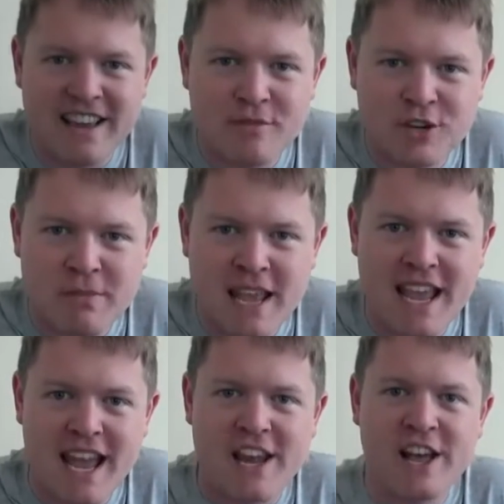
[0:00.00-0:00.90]
I'm
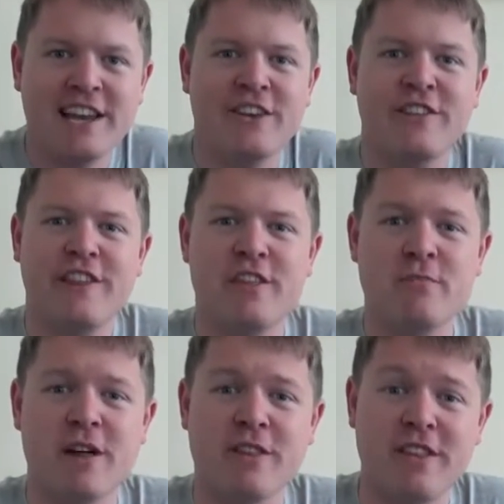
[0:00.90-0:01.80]
Shmi, and earlier in this
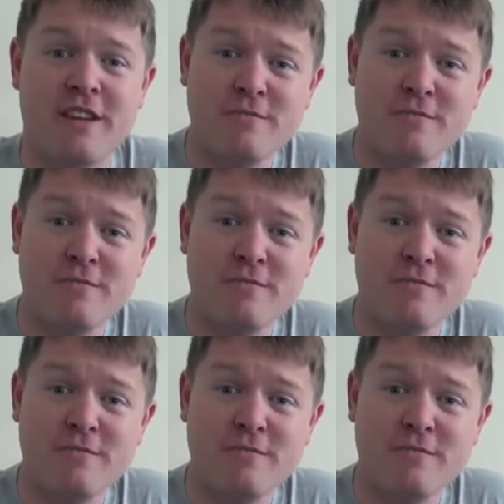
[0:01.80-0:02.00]
month,